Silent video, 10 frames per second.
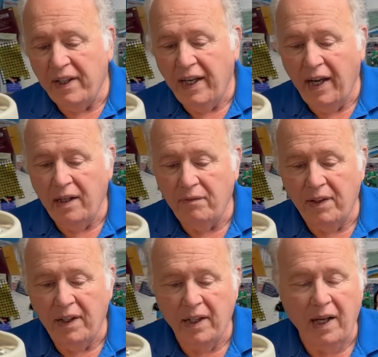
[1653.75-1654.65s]
can of
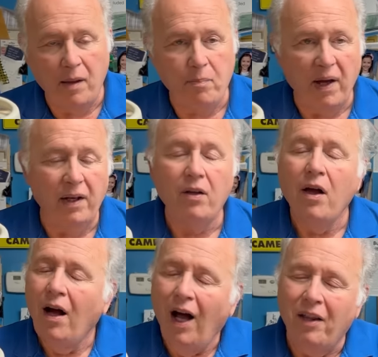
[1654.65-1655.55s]
Indian Head Penny.
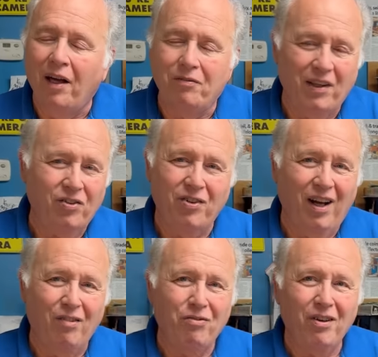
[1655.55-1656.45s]
I love this stuff.